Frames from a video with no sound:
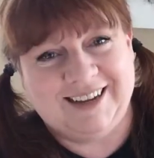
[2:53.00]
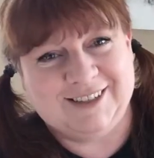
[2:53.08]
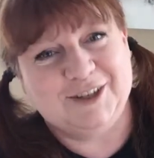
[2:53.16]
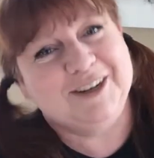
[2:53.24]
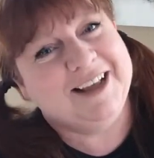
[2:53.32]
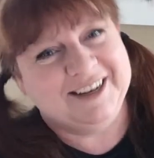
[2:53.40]

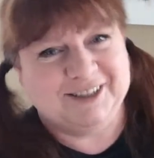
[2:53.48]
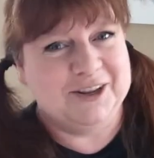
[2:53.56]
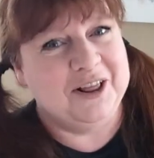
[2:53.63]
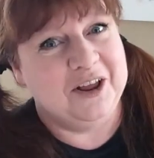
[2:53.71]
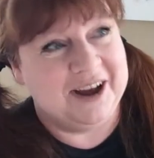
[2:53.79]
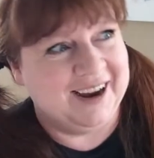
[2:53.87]
So
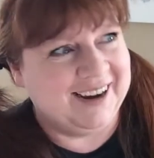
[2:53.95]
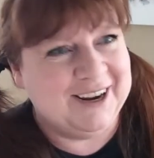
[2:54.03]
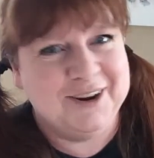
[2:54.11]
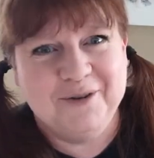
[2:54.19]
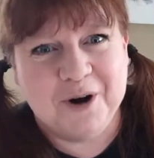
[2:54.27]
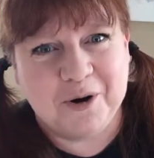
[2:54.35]
that's a lie.
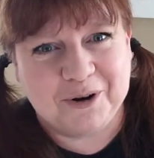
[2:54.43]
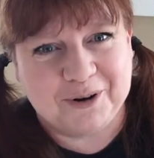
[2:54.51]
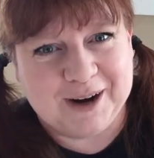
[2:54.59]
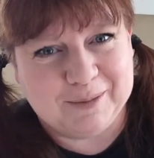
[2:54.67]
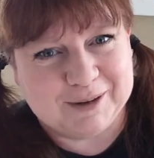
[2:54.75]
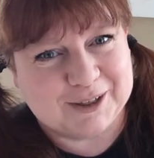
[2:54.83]
You know
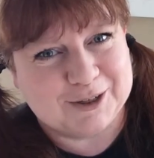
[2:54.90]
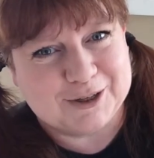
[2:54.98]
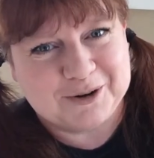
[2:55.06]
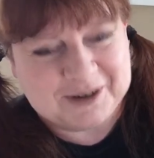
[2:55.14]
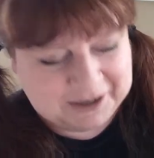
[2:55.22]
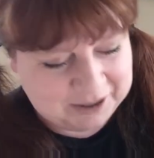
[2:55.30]
your neighbors are
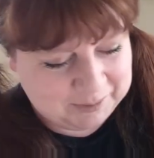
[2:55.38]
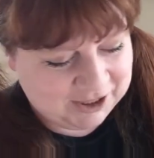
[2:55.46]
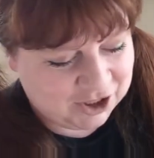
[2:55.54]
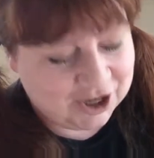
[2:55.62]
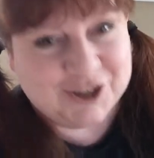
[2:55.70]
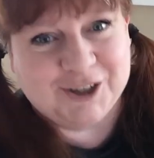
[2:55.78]
totally going to
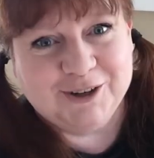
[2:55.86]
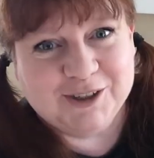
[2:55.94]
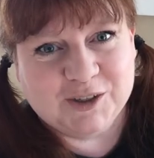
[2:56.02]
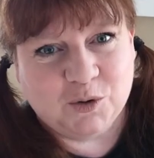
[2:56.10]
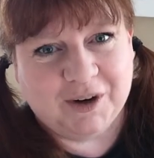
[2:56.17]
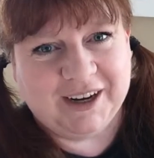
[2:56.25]
be judging your
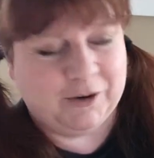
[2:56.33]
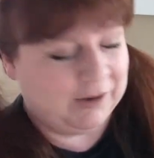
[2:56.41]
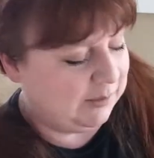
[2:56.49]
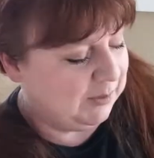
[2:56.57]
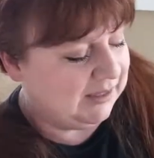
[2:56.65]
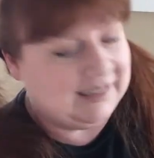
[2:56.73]
sorry
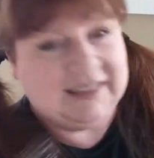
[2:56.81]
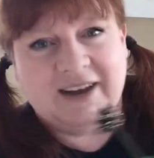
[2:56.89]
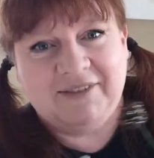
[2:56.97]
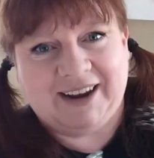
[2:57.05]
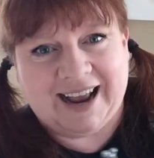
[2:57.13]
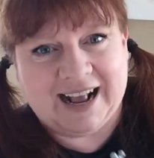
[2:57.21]
Christmassy
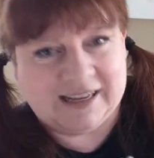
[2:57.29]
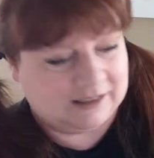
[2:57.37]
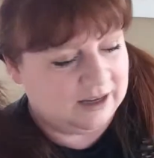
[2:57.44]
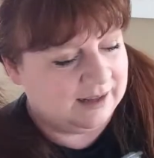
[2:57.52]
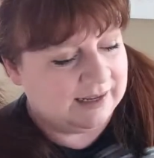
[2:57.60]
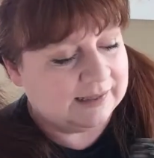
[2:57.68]
loving ass
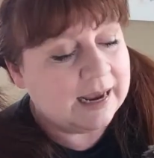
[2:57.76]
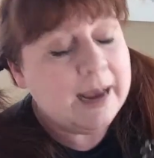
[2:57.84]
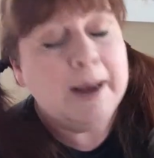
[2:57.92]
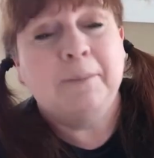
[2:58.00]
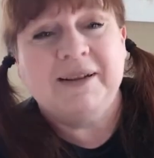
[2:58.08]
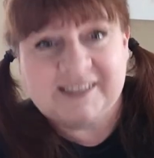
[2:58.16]
on this.
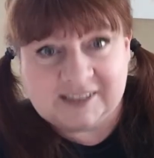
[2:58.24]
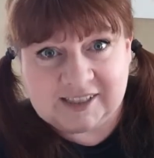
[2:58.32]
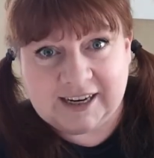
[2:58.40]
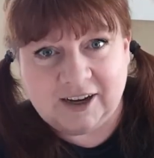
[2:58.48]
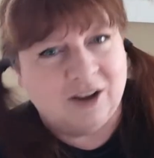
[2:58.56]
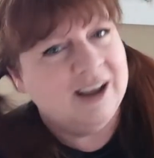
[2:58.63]
But
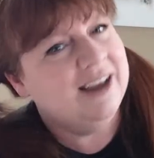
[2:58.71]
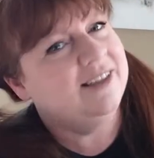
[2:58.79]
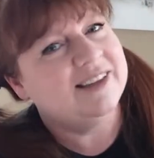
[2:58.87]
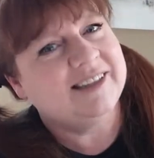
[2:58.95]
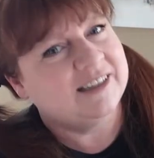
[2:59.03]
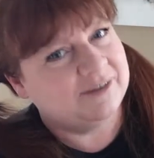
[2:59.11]
still,
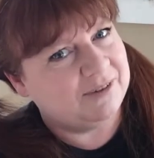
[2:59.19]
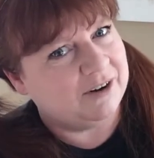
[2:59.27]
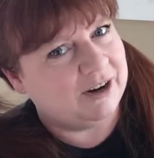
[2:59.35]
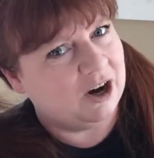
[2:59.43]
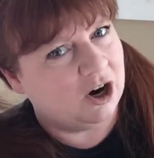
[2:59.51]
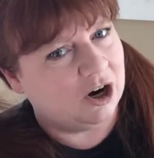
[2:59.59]
this isn't
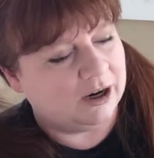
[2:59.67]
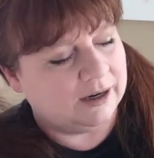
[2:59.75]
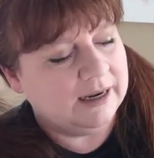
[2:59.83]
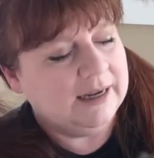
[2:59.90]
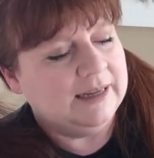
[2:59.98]
very hard.